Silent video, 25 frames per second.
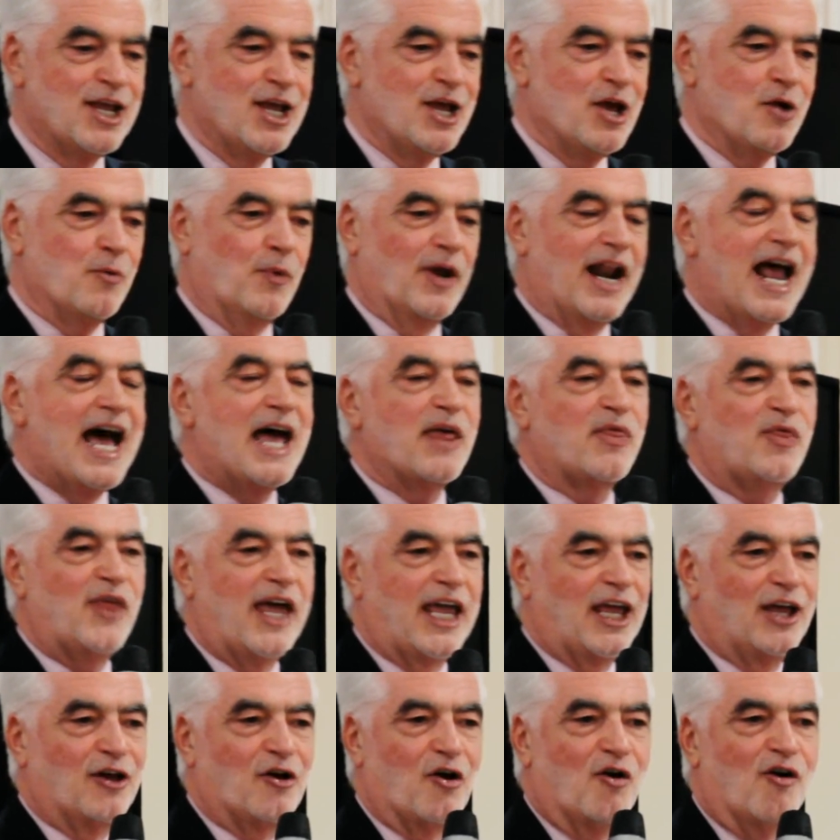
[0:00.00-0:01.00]
When I
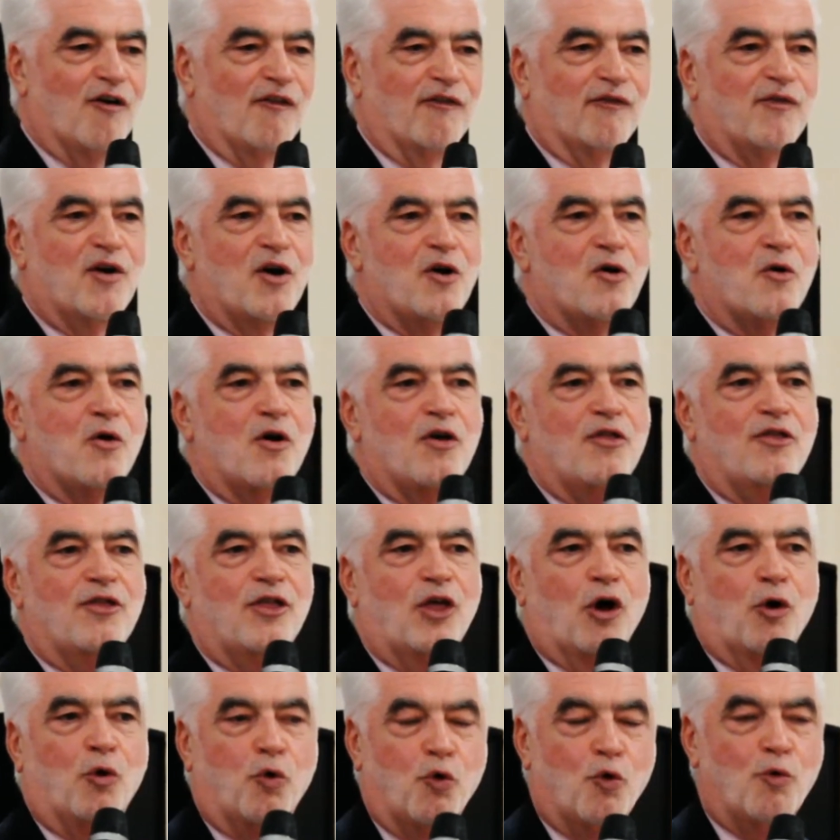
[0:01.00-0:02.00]
think of
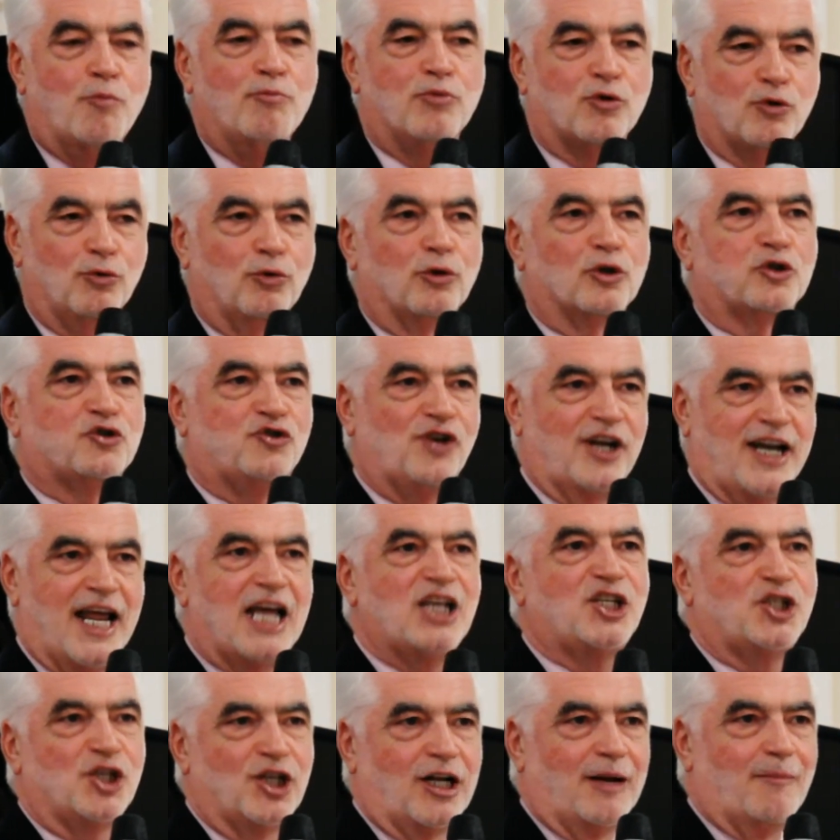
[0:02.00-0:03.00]
the Home Rule
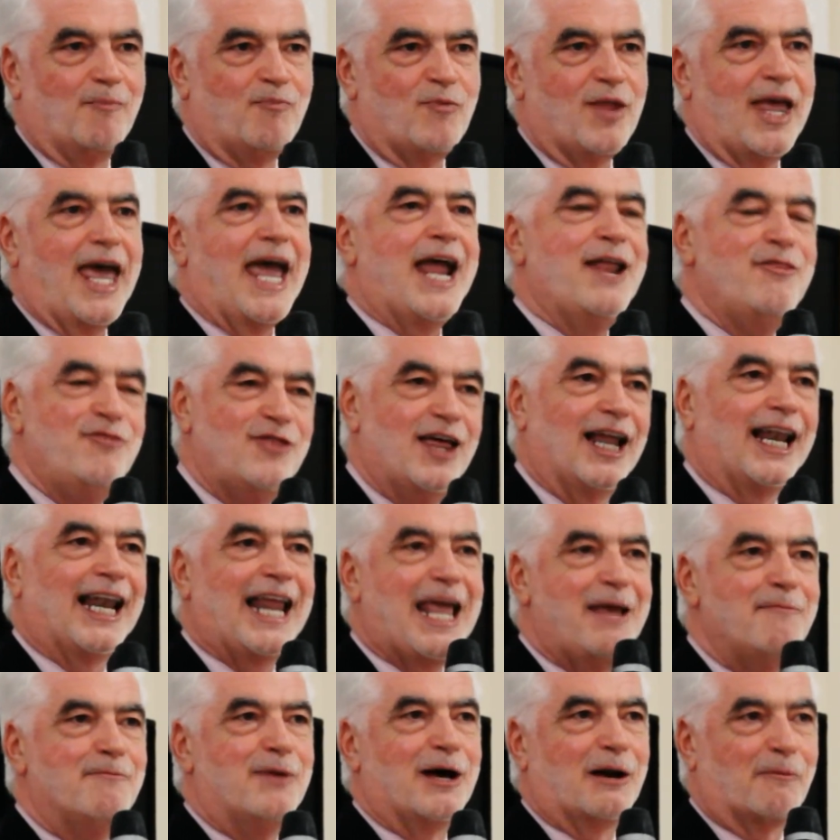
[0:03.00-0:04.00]
tradition in the
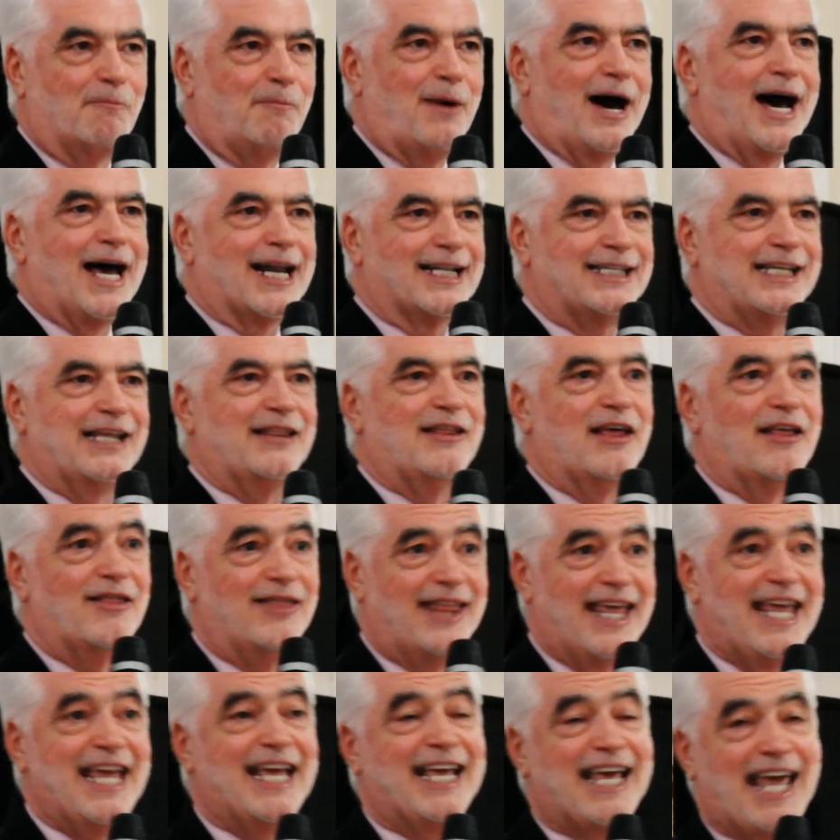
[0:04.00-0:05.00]
Labour Party that
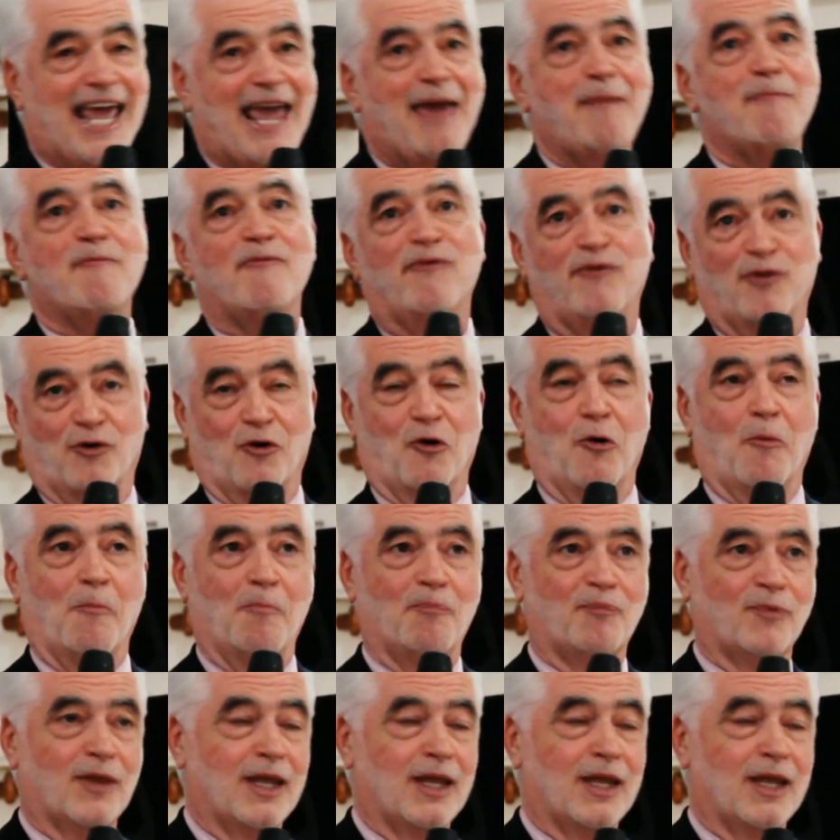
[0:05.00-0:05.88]
they came from,